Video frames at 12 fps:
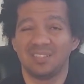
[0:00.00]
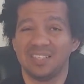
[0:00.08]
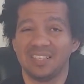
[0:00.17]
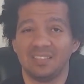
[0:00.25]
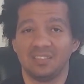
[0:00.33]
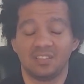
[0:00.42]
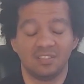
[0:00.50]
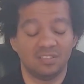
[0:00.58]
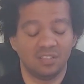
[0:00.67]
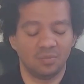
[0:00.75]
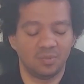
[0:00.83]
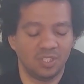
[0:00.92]
relating to this
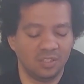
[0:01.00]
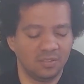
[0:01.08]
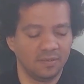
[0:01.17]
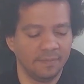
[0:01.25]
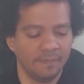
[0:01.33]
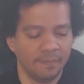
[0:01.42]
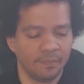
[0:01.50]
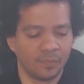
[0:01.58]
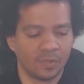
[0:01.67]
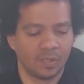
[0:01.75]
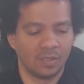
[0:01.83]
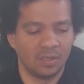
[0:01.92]
subject
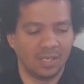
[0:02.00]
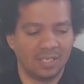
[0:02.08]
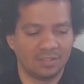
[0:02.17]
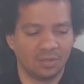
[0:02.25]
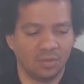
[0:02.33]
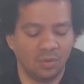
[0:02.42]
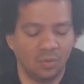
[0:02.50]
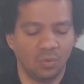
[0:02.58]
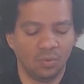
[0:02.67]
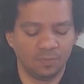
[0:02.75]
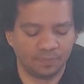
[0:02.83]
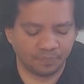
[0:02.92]
uh, as a
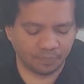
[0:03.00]
whole,